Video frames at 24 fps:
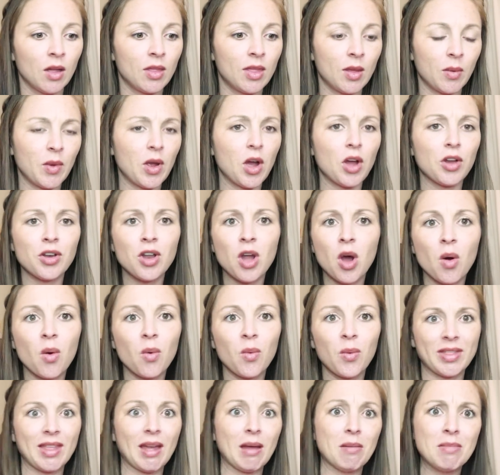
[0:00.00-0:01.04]
that we all know
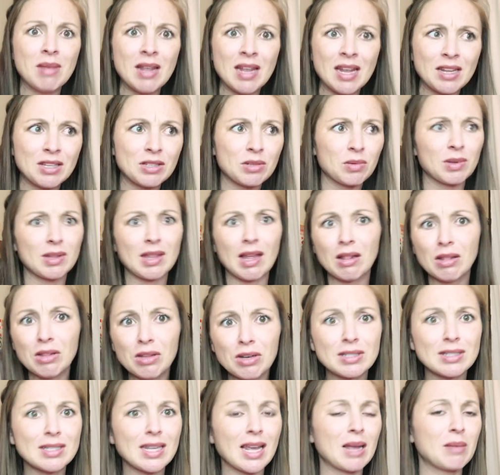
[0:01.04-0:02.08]
what that means or what that
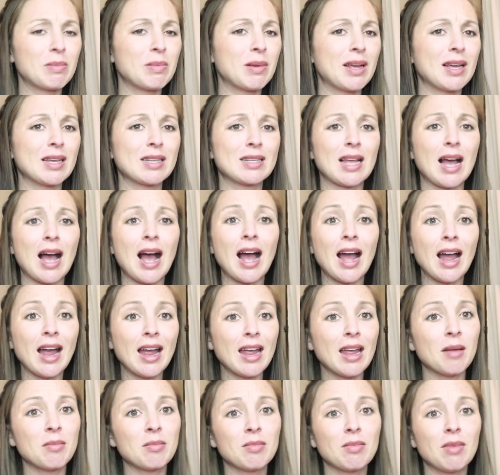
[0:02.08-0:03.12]
looks like, because
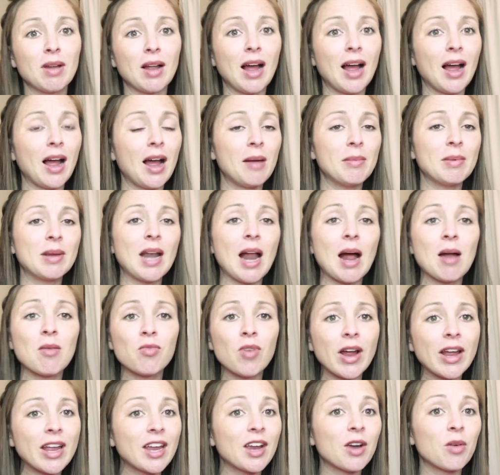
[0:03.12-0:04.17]
I'm
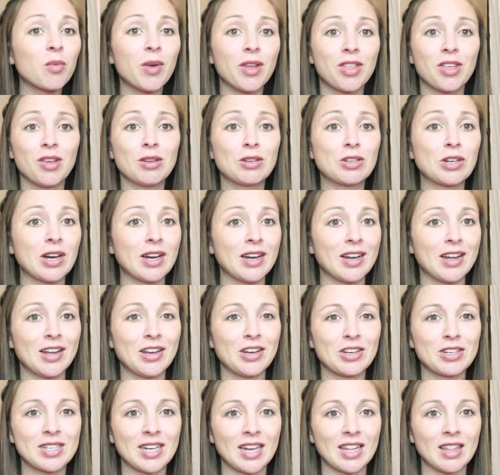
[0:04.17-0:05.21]
right here with you trying to
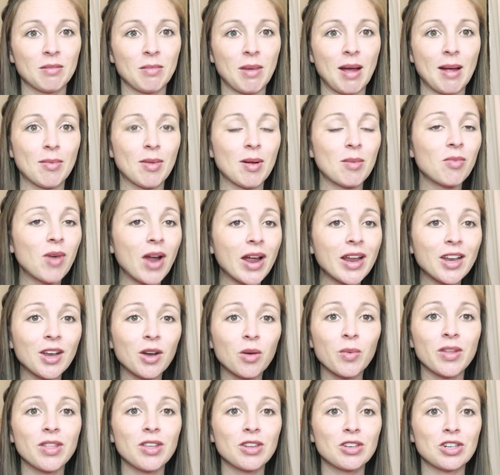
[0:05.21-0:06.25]
understand the Bible. I'm right
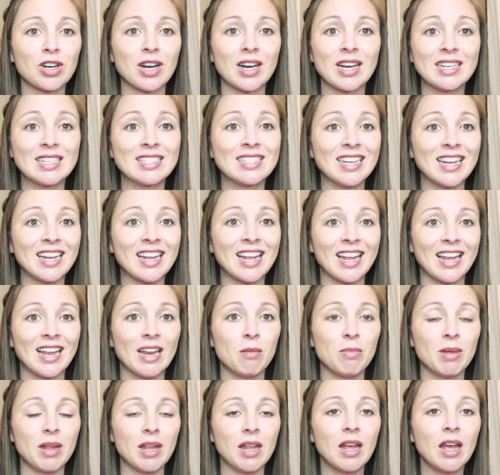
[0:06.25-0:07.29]
here with you trying to dig in
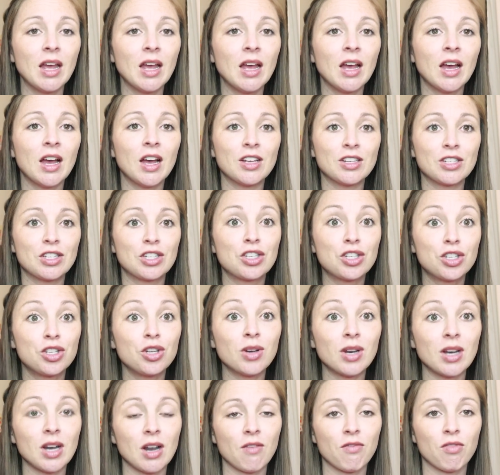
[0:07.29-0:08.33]
and be a
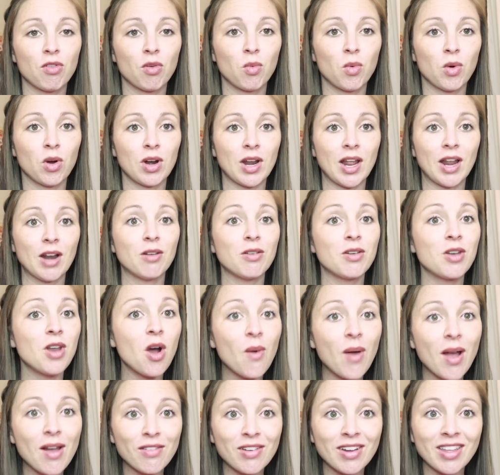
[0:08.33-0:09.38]
student of the Word. I don't
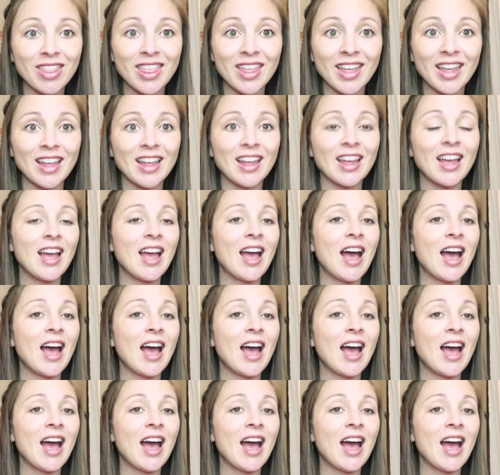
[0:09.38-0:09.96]
know everything.